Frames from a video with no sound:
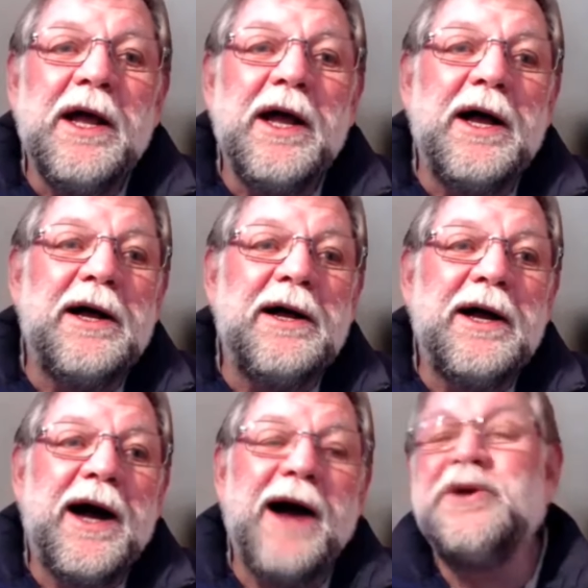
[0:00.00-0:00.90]

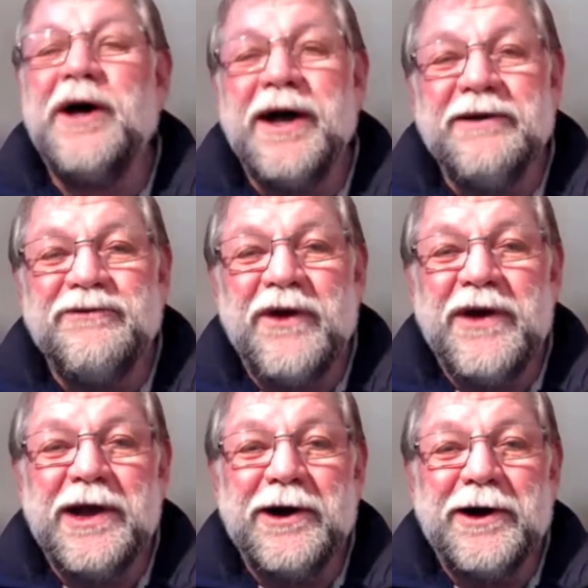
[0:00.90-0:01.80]
I'm trying
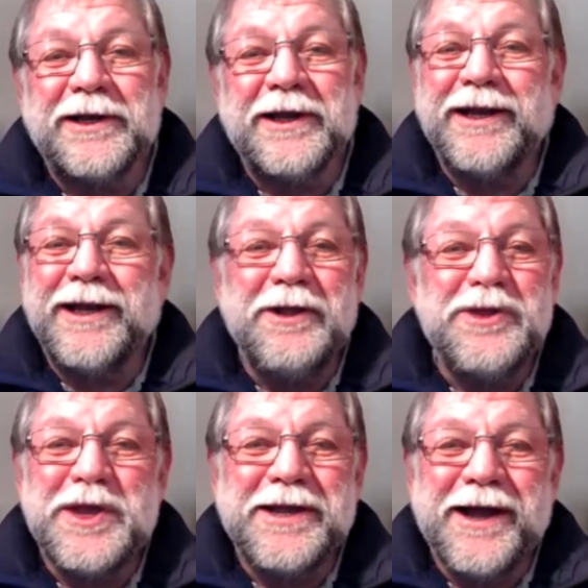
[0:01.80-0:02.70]
very hard. I
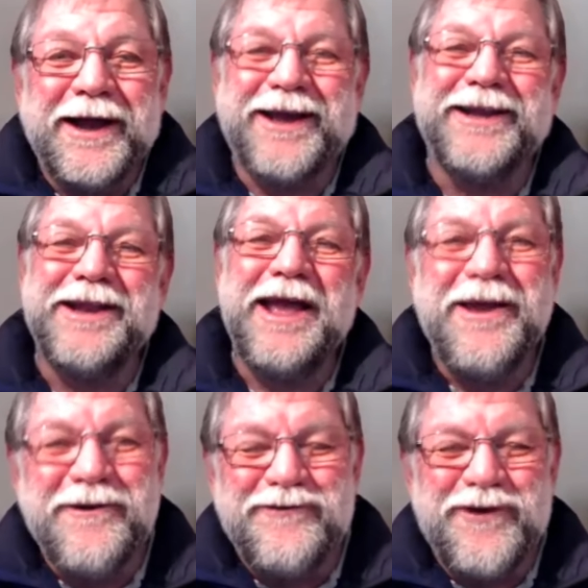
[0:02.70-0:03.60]
don't think I can
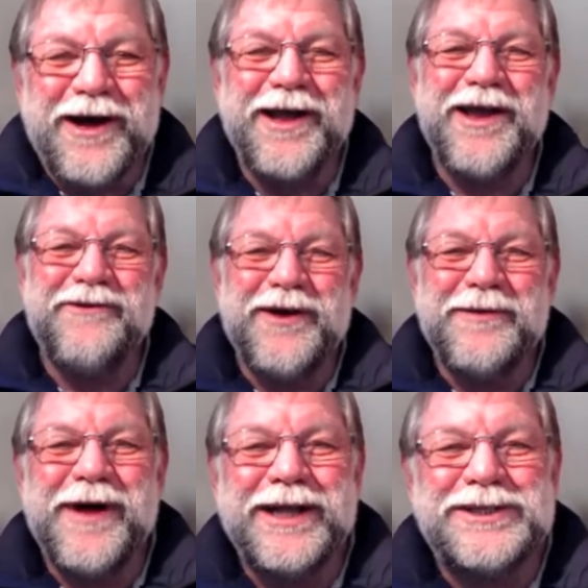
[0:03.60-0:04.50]
ever
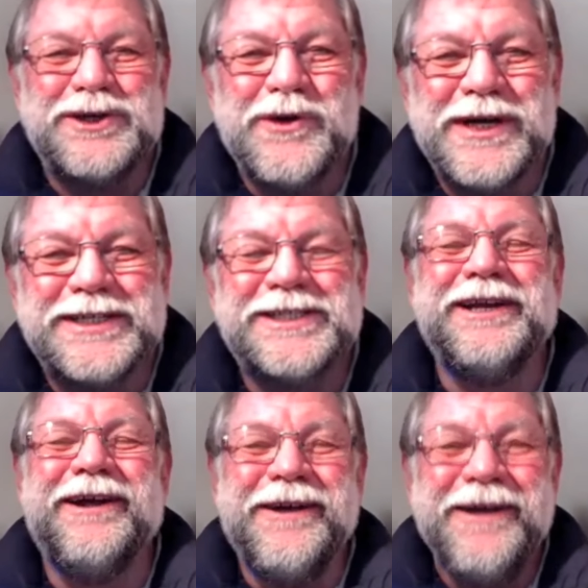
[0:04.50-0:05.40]
match Koos.